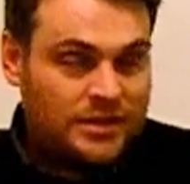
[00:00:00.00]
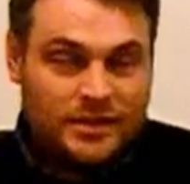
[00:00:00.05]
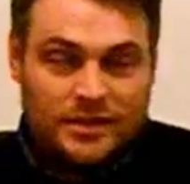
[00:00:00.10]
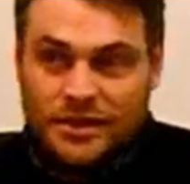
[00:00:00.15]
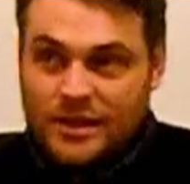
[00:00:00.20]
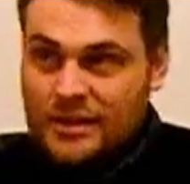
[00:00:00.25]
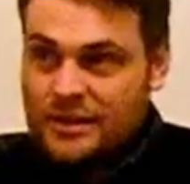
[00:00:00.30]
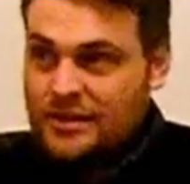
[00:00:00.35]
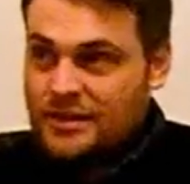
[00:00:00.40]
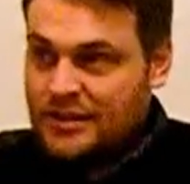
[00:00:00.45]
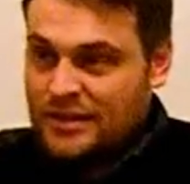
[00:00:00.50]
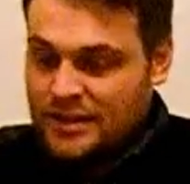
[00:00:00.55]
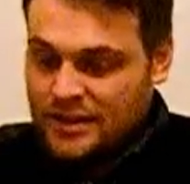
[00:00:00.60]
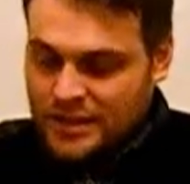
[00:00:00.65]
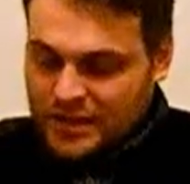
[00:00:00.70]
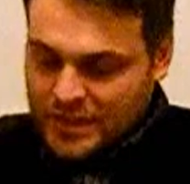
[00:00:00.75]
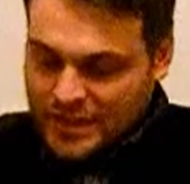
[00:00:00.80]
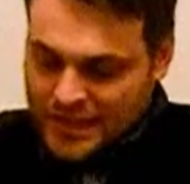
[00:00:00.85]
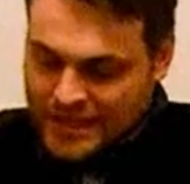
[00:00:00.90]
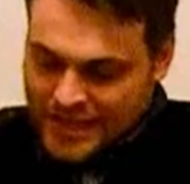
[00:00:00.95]
Yeah.
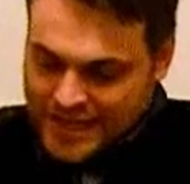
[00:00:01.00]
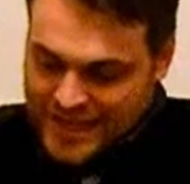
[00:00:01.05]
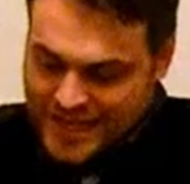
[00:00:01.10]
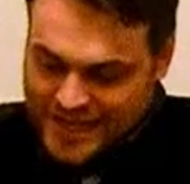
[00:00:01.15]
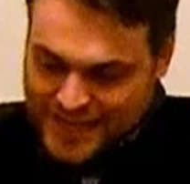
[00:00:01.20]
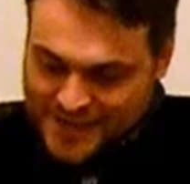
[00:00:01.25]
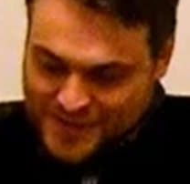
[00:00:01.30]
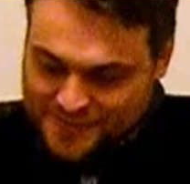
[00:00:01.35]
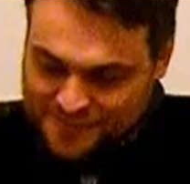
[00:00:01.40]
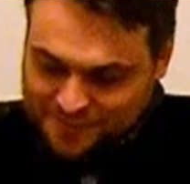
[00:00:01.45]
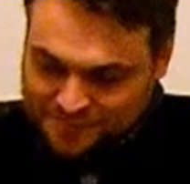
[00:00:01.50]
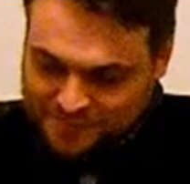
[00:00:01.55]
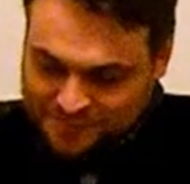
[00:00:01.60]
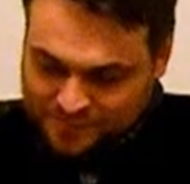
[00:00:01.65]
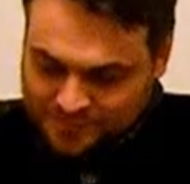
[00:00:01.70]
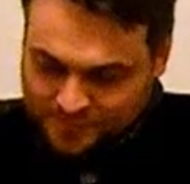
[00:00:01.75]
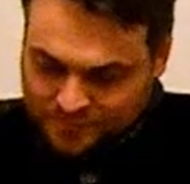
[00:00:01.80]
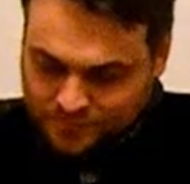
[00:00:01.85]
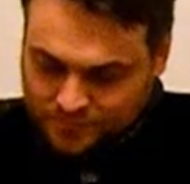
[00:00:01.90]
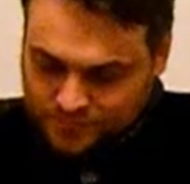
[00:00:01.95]
And
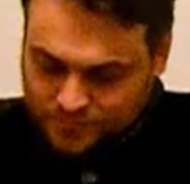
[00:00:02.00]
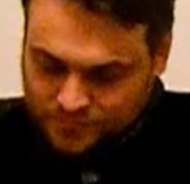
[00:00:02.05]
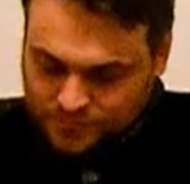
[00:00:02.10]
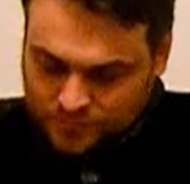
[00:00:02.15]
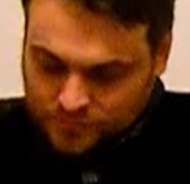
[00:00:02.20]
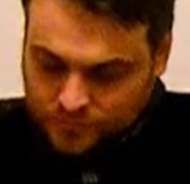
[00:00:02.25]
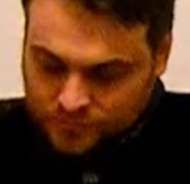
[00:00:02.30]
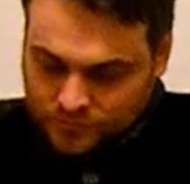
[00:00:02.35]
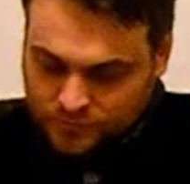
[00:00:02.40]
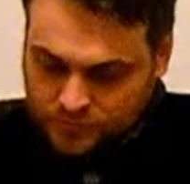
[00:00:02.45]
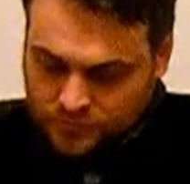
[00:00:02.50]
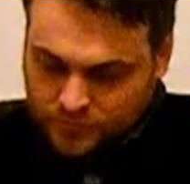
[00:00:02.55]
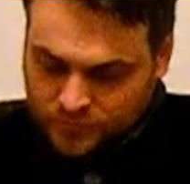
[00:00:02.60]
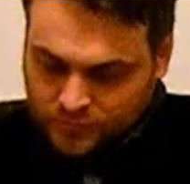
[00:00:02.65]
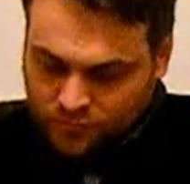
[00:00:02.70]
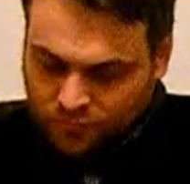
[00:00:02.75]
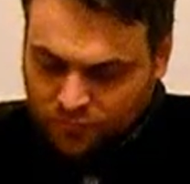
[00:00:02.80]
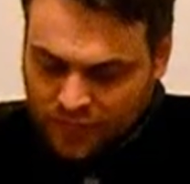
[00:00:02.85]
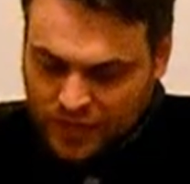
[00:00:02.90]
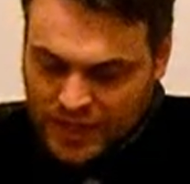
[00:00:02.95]

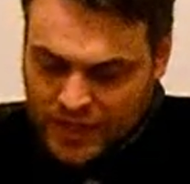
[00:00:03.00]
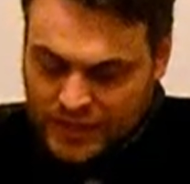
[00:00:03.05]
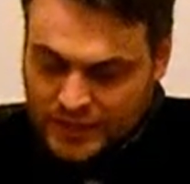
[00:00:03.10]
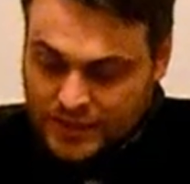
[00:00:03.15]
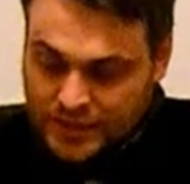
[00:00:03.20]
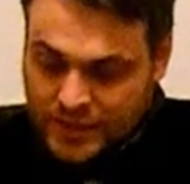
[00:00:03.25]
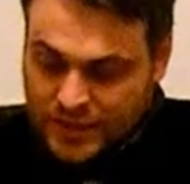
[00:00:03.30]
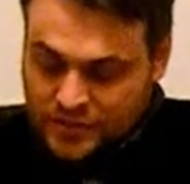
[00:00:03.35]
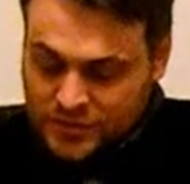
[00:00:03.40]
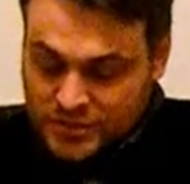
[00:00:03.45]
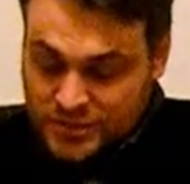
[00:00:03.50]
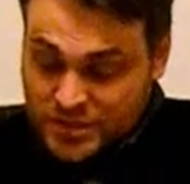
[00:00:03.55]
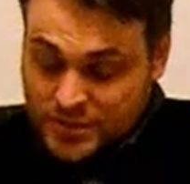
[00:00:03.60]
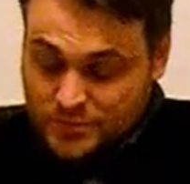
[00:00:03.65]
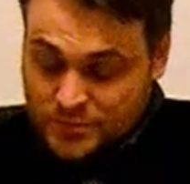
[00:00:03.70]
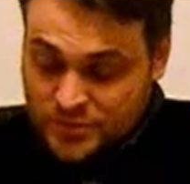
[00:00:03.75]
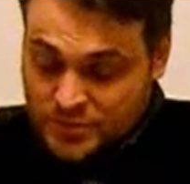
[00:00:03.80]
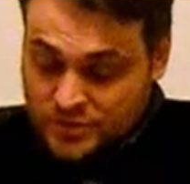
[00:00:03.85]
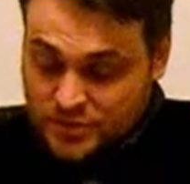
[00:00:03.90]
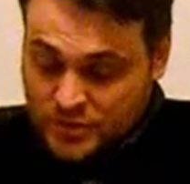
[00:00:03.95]
it
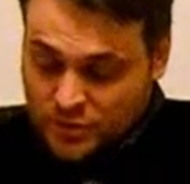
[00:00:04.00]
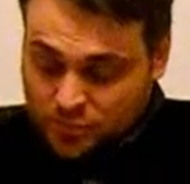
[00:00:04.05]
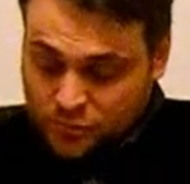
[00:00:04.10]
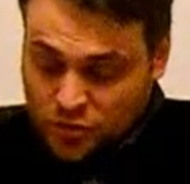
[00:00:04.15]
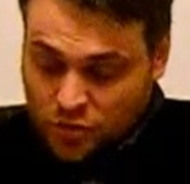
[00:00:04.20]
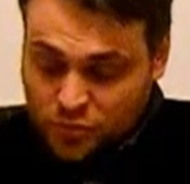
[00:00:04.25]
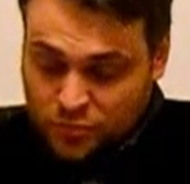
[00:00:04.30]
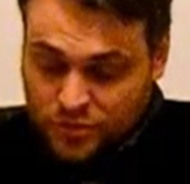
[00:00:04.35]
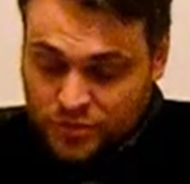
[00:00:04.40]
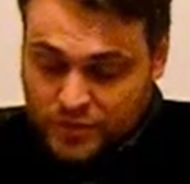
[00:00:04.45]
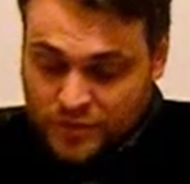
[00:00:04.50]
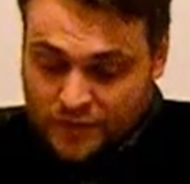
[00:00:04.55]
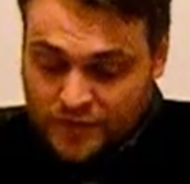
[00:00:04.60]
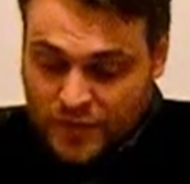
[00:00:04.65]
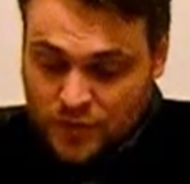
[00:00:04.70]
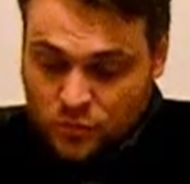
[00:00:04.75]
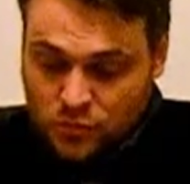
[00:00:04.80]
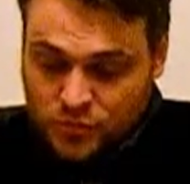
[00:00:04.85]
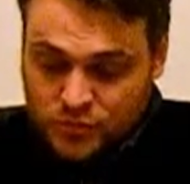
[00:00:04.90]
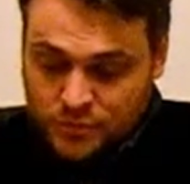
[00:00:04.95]
seems appropriate that
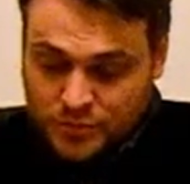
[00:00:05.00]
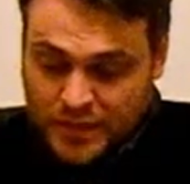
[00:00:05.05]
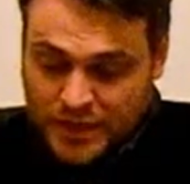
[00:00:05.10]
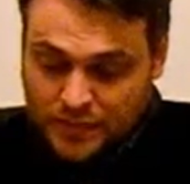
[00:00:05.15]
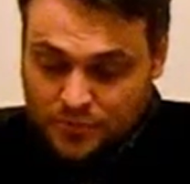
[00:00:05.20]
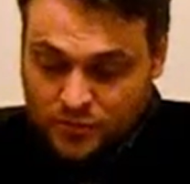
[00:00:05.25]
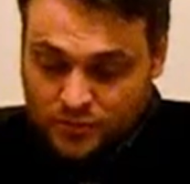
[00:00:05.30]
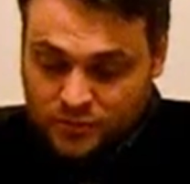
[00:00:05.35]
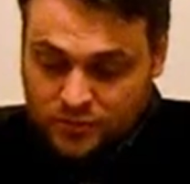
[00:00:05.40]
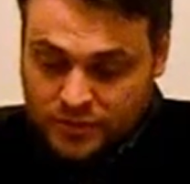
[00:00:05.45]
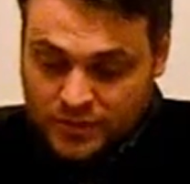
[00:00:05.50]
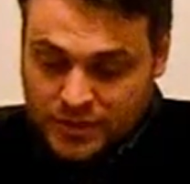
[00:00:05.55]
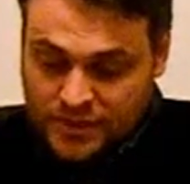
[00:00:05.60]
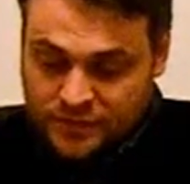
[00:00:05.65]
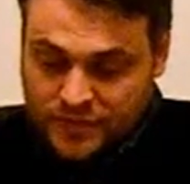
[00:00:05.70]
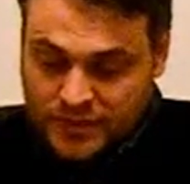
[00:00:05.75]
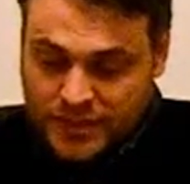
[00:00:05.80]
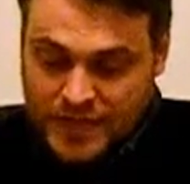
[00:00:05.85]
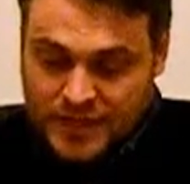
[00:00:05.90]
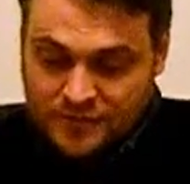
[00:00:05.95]
they would be able to
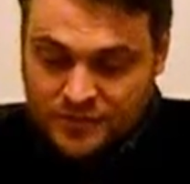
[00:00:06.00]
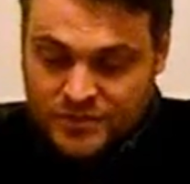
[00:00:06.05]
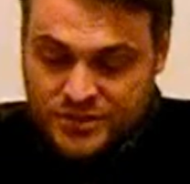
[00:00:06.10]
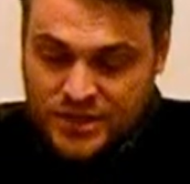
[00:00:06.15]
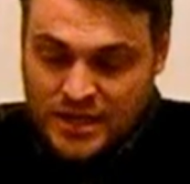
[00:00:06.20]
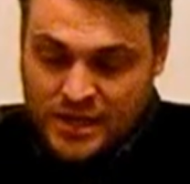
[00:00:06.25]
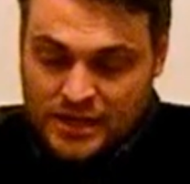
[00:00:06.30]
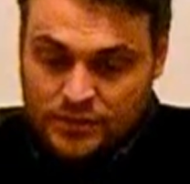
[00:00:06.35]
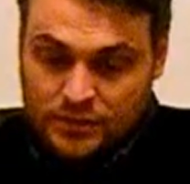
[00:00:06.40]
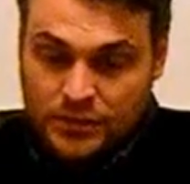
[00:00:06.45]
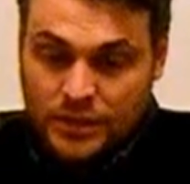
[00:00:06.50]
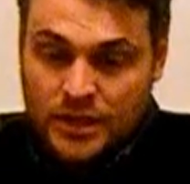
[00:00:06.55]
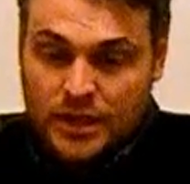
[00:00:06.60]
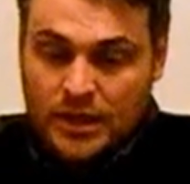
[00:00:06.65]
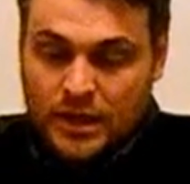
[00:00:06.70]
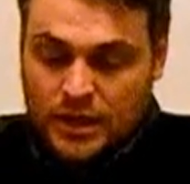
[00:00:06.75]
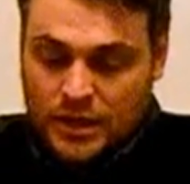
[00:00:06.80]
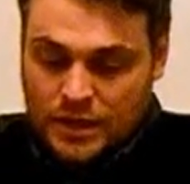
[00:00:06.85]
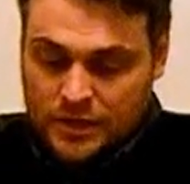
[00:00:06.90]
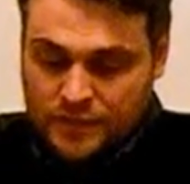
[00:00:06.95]
live a lifestyle
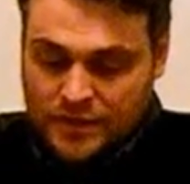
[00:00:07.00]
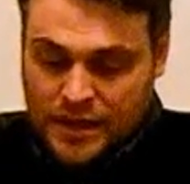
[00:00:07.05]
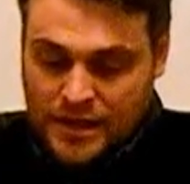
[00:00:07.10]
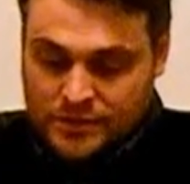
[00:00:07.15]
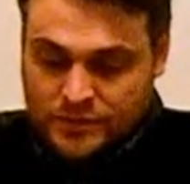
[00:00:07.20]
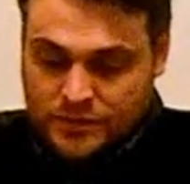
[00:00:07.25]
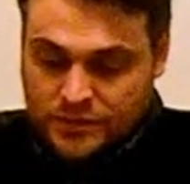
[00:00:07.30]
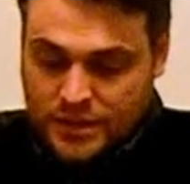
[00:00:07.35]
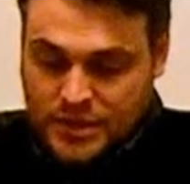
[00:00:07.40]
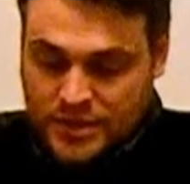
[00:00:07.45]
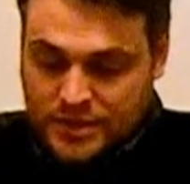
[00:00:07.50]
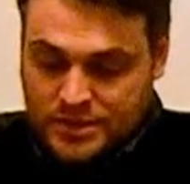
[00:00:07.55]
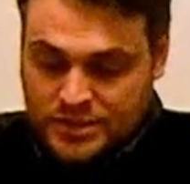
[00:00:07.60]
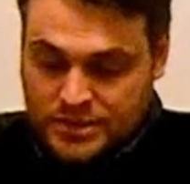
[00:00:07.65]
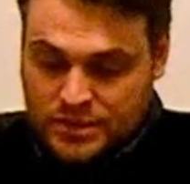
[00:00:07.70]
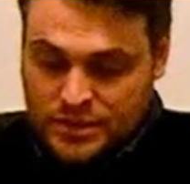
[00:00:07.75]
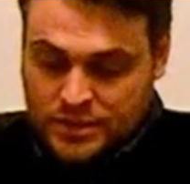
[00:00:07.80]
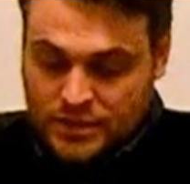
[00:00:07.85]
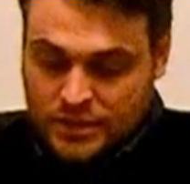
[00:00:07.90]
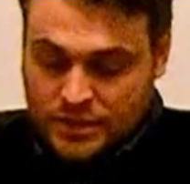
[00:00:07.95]
that
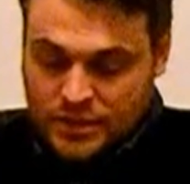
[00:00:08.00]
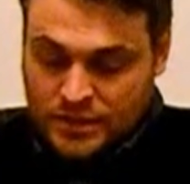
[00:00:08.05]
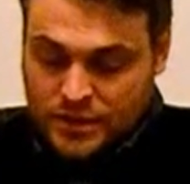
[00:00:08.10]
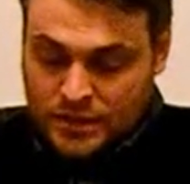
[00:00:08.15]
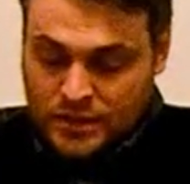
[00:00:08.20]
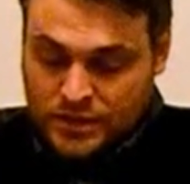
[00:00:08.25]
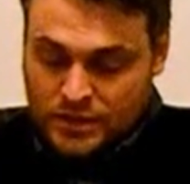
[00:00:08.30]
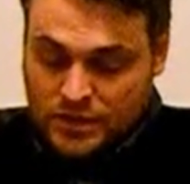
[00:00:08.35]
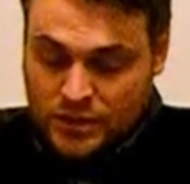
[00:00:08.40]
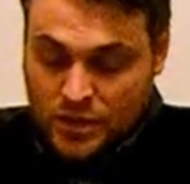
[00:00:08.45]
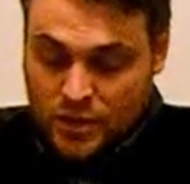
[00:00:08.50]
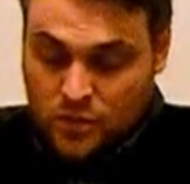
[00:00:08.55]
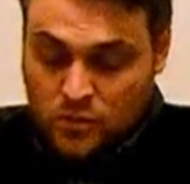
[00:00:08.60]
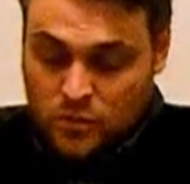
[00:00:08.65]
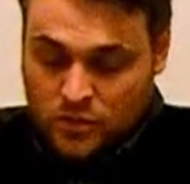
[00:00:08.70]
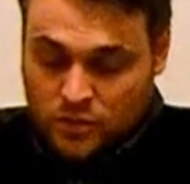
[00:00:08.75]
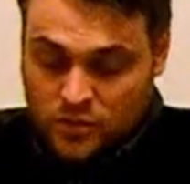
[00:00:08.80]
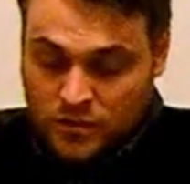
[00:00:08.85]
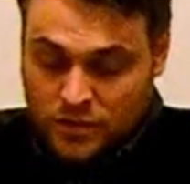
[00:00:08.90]
is, you know,